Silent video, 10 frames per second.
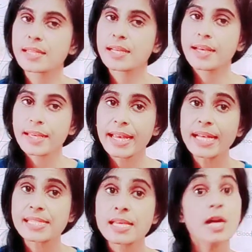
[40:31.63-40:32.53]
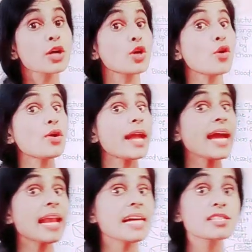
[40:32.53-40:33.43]
Yes, crocodile
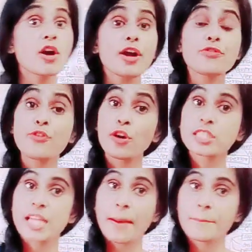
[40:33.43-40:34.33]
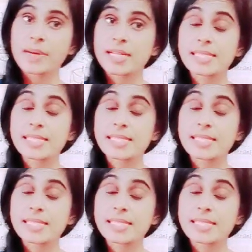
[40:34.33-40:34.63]
has got 4 chambers.